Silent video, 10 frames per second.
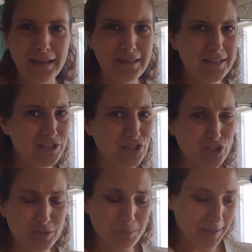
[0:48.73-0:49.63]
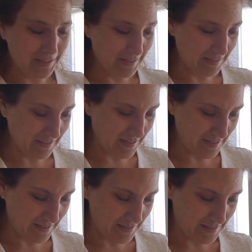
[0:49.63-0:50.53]
let's just make it
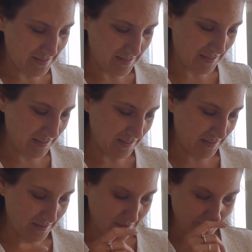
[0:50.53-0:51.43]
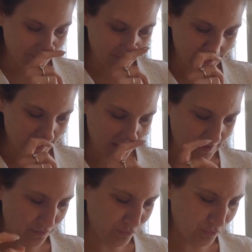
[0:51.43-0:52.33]
and see. It says
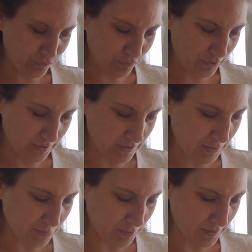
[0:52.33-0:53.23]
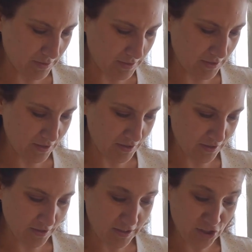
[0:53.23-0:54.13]
a fruitful is a simple and
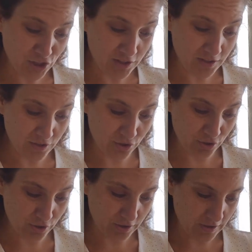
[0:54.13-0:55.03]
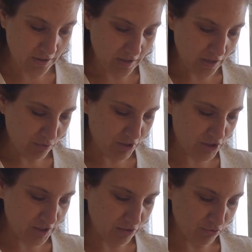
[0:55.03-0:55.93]
delicious dessert, rich
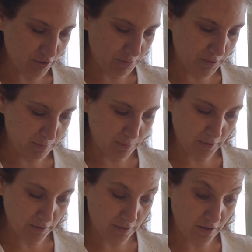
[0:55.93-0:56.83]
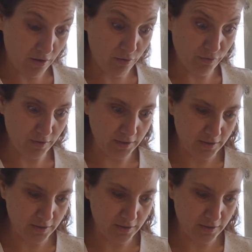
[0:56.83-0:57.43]
and creamy, but not overly